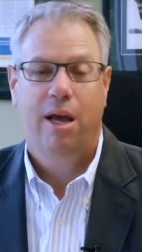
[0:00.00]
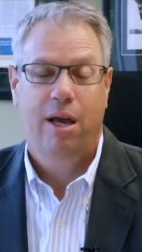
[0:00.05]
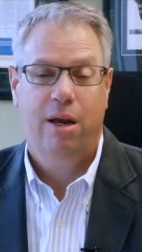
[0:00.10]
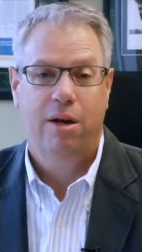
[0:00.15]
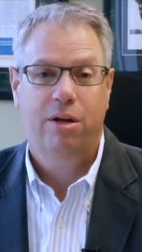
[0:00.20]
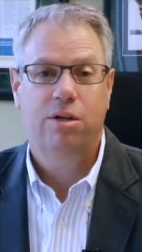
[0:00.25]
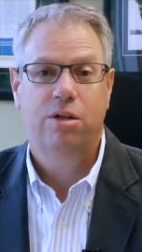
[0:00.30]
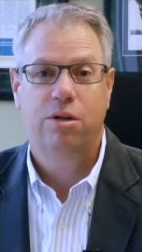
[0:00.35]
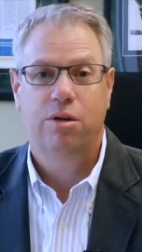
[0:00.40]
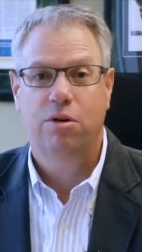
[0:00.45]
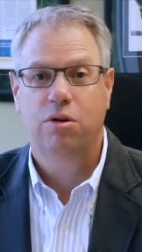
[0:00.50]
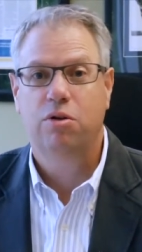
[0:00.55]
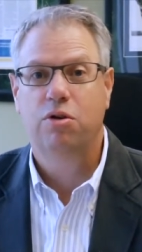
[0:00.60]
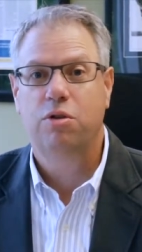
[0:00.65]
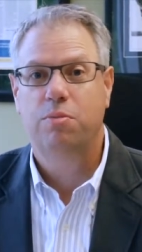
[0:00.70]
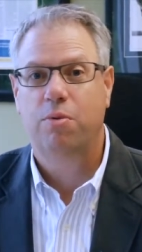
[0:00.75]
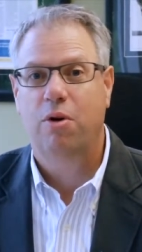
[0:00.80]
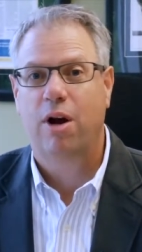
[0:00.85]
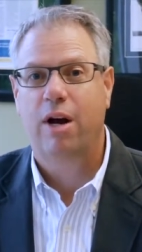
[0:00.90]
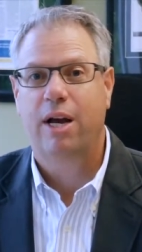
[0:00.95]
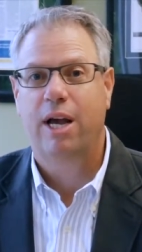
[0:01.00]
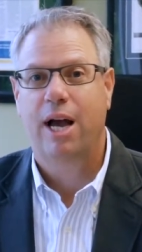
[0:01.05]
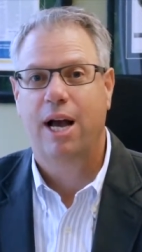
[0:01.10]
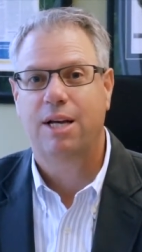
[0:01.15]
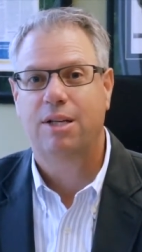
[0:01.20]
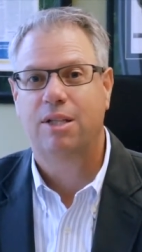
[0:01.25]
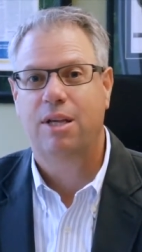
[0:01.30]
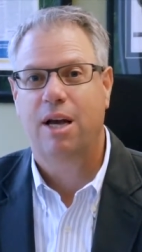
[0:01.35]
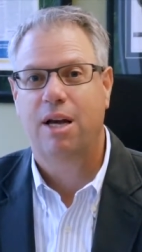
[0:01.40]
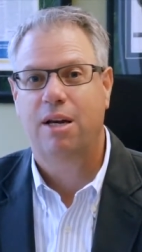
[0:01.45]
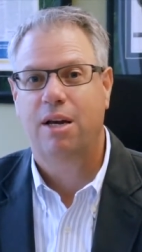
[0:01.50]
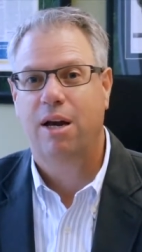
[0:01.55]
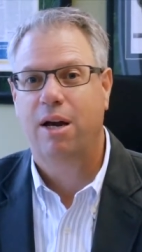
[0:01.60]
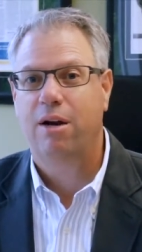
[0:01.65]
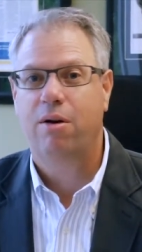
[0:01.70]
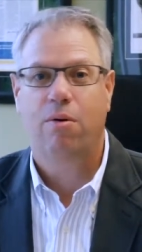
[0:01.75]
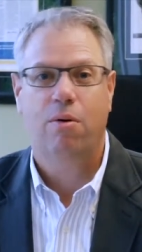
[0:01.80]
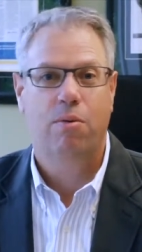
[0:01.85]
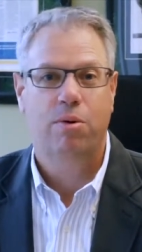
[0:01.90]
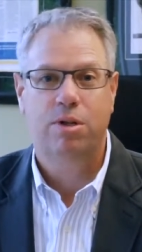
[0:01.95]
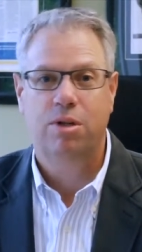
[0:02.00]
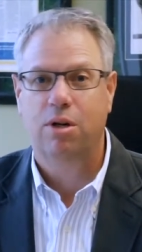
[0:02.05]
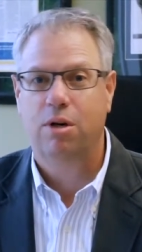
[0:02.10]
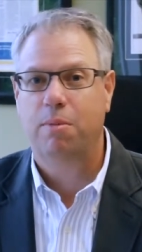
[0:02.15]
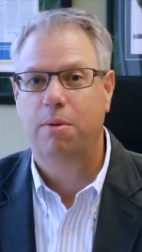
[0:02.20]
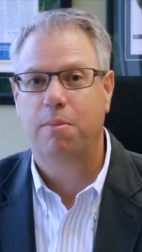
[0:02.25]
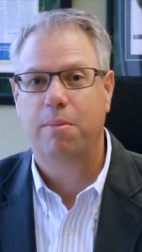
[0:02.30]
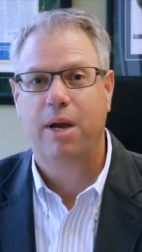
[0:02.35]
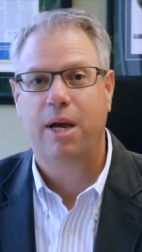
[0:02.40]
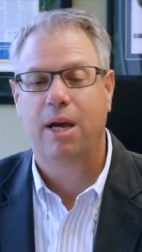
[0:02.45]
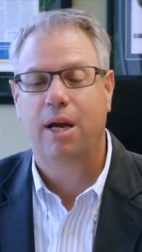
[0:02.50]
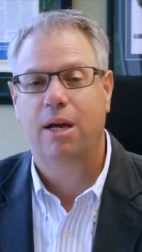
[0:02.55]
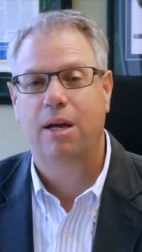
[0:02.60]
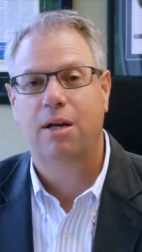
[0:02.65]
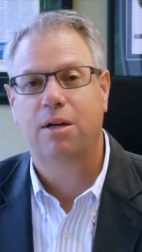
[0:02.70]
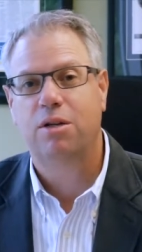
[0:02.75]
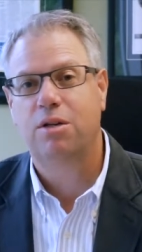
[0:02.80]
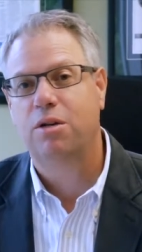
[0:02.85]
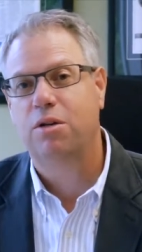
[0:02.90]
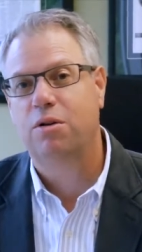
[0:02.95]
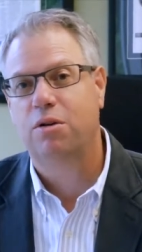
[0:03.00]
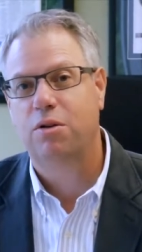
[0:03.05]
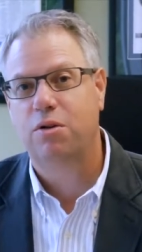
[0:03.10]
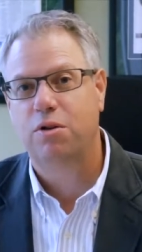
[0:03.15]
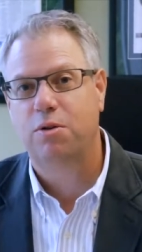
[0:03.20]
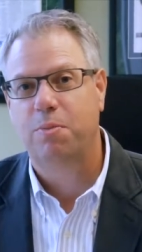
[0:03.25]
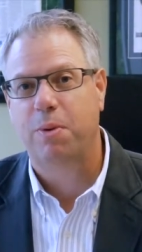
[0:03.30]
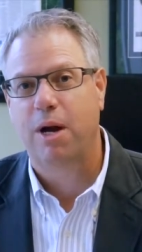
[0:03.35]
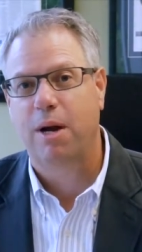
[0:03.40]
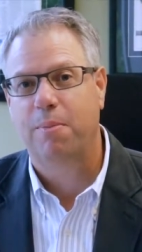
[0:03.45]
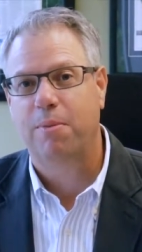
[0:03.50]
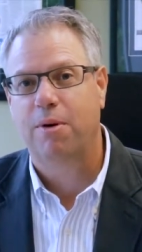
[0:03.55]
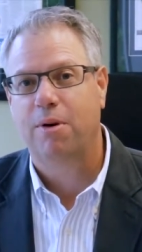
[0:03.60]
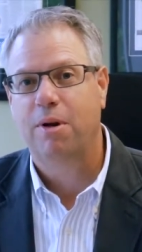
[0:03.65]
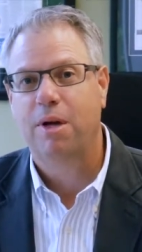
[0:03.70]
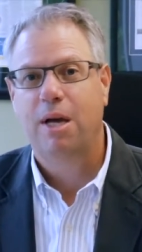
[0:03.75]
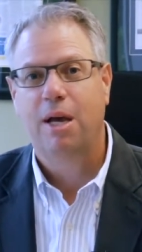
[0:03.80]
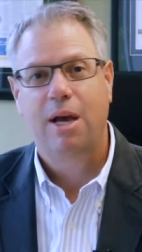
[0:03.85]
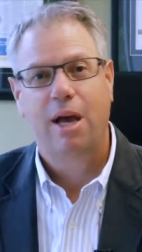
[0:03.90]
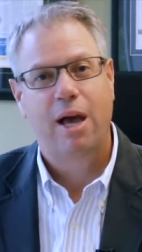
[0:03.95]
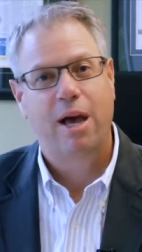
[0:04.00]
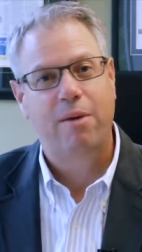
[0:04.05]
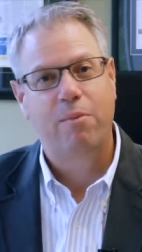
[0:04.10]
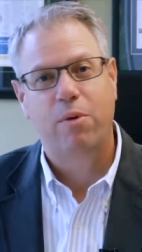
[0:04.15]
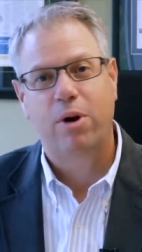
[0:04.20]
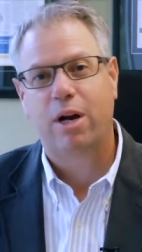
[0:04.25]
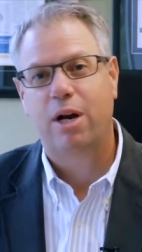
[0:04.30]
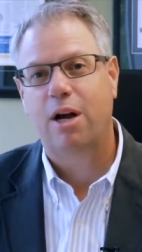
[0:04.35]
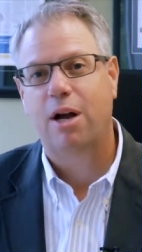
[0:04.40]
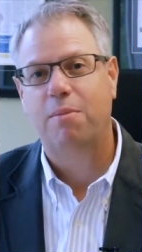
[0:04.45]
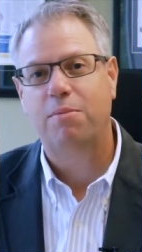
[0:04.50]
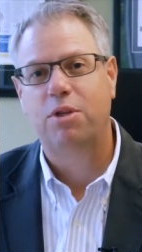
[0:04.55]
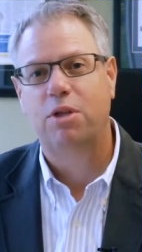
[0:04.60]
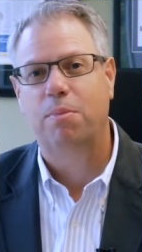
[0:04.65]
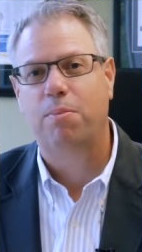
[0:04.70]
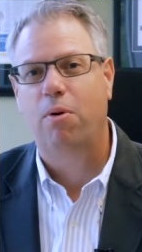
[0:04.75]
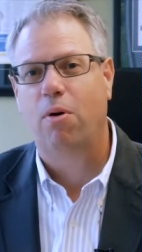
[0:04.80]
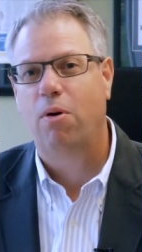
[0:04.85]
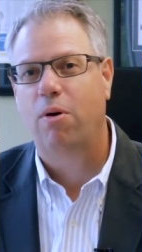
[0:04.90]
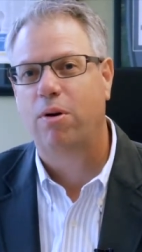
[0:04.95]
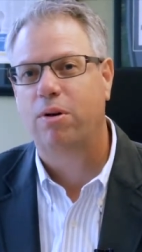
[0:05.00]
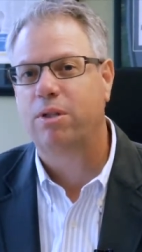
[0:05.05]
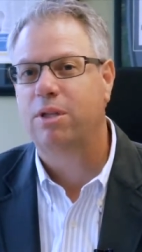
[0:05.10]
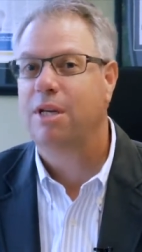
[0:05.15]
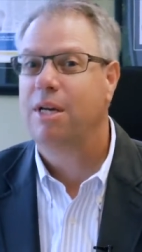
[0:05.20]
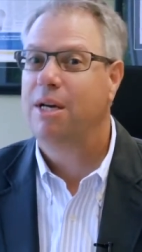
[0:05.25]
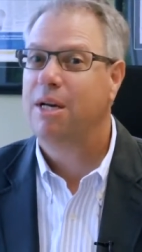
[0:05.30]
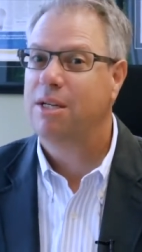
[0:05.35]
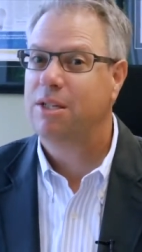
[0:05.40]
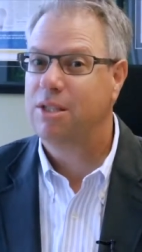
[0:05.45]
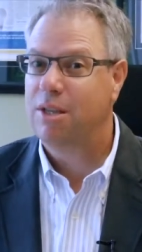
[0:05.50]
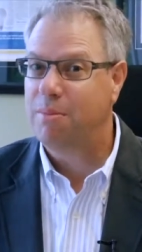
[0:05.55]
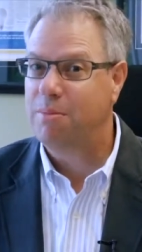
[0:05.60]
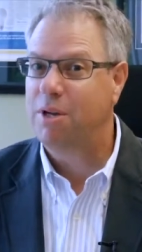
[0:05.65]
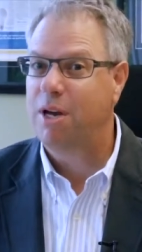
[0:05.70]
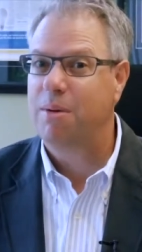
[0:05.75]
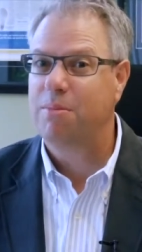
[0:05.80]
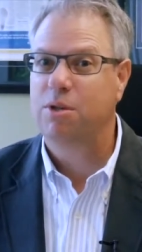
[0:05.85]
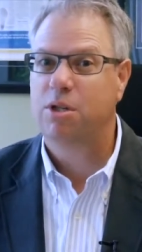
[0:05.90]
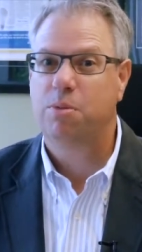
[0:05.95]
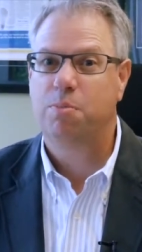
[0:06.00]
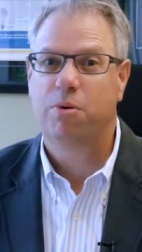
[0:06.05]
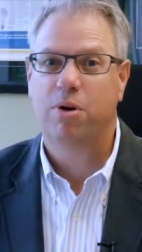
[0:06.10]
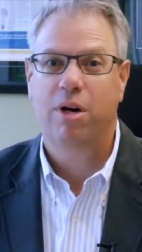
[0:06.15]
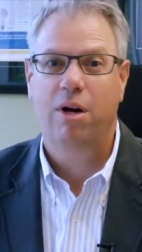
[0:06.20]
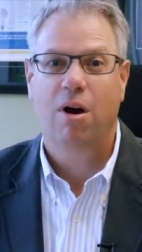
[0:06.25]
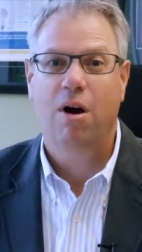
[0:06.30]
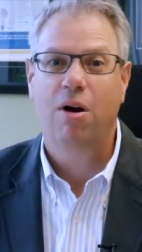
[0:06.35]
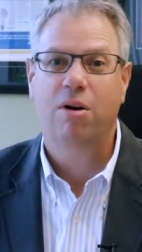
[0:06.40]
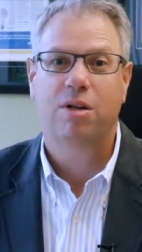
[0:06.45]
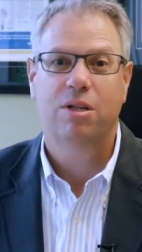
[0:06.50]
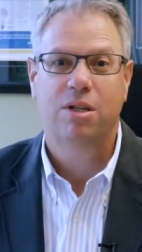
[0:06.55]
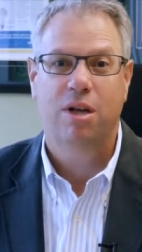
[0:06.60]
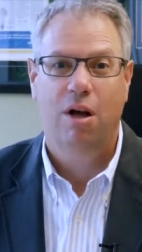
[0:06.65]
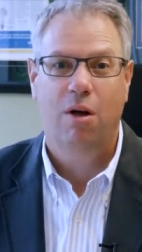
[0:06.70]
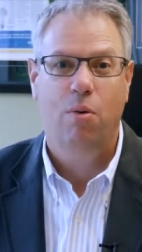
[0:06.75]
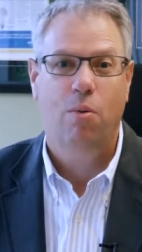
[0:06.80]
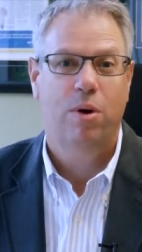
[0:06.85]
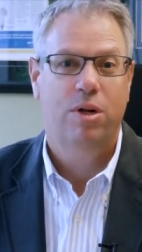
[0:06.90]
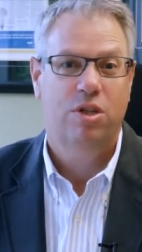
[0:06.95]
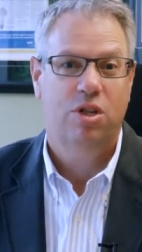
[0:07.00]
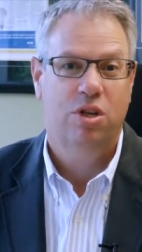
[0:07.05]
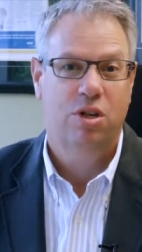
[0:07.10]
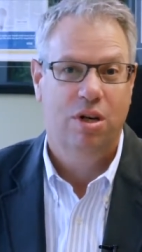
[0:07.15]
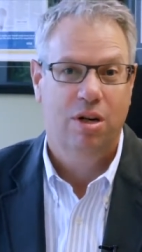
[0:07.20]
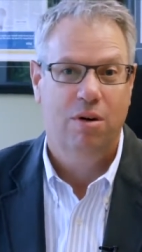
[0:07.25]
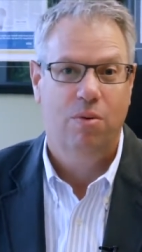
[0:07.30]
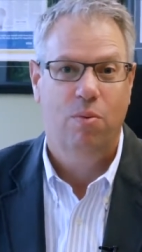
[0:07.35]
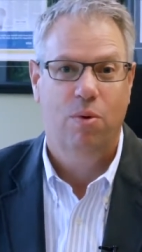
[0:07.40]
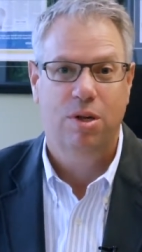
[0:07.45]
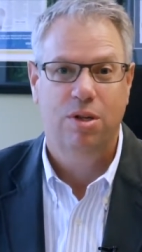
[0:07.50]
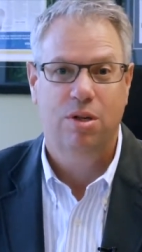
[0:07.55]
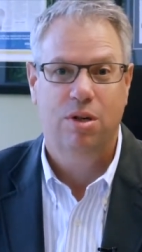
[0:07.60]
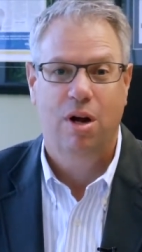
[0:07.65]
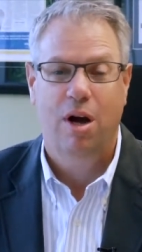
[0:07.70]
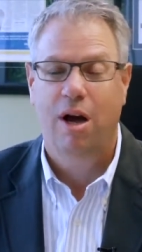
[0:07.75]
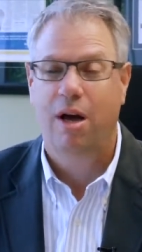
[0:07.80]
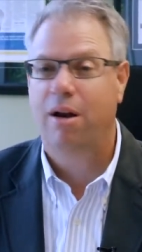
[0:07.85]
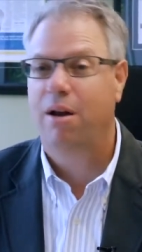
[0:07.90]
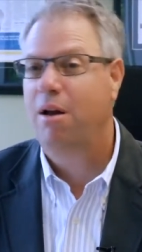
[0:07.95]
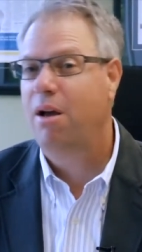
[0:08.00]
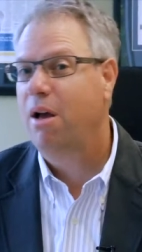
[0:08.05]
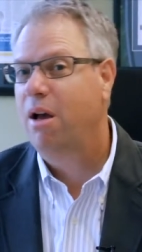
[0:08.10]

it into your news broadcast that night or what's going to be making it into your newspaper. And when it comes to polls, sometimes it's pretty hard to tell what's good and what's not.